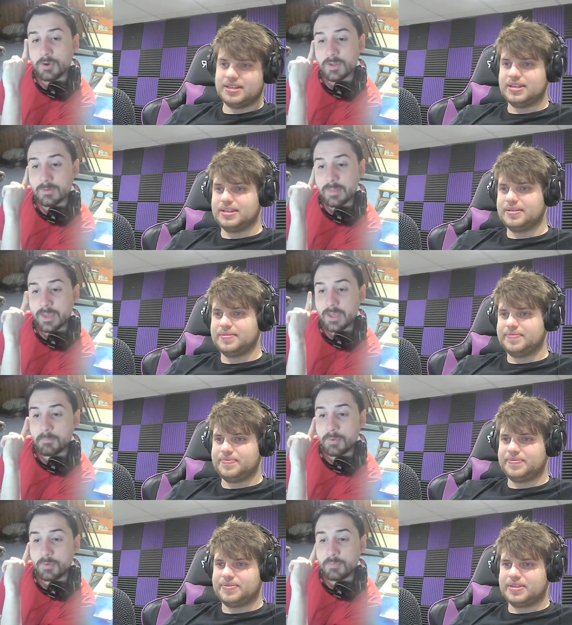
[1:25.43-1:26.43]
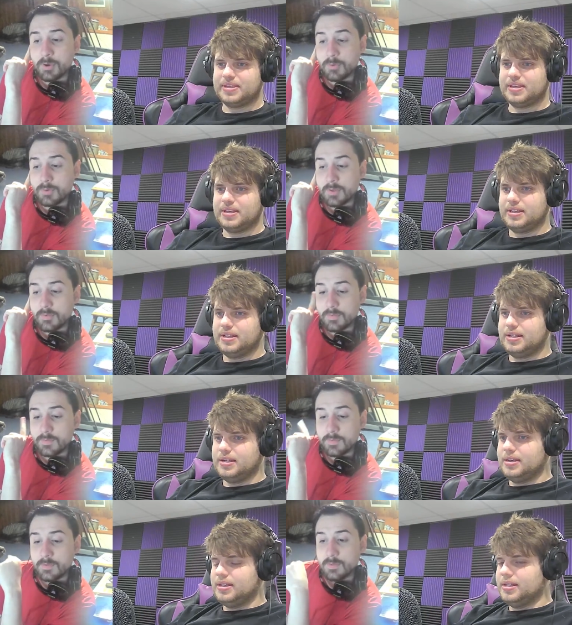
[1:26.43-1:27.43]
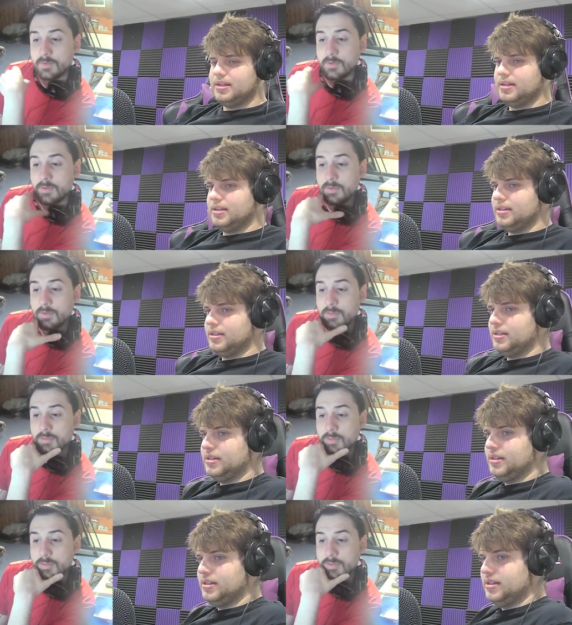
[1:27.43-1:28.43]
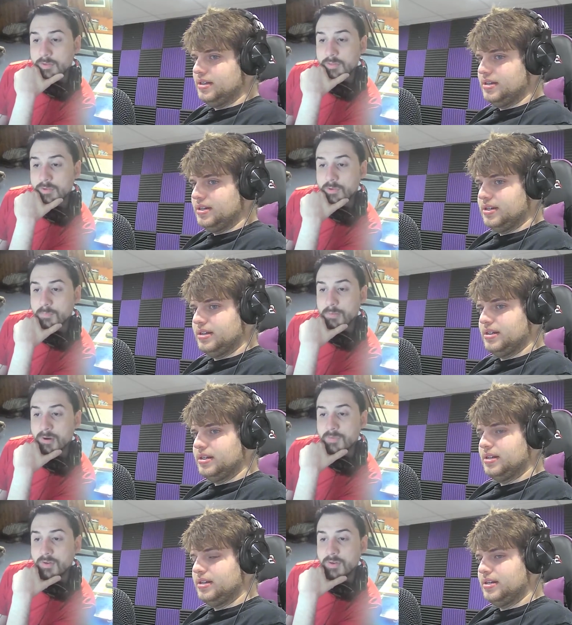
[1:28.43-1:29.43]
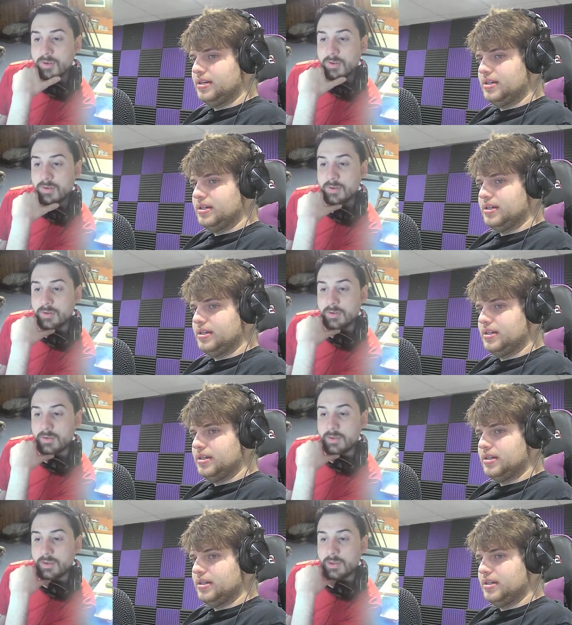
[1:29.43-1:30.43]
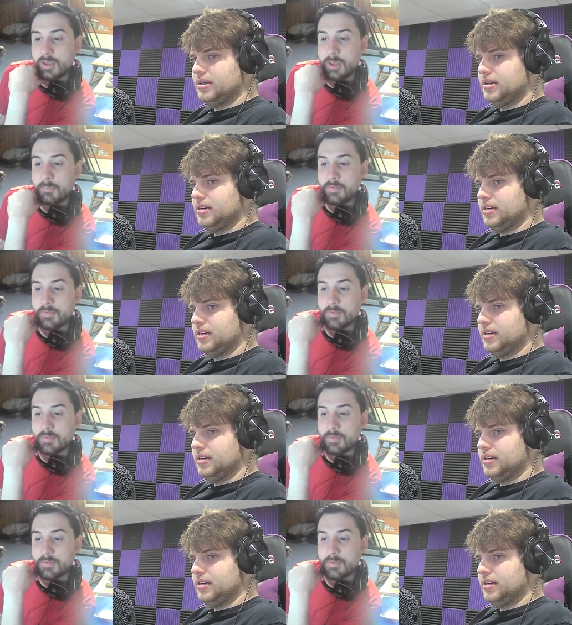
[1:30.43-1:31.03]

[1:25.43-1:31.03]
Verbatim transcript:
Speaker 1: That got postponed because there is a person uh, at my sis